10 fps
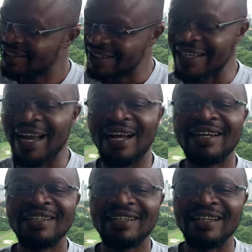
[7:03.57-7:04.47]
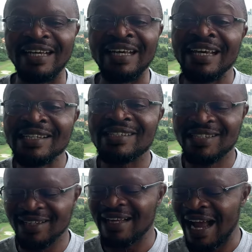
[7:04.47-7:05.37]
Yeah, he is
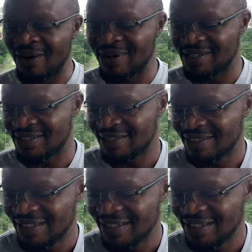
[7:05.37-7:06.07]
still ours,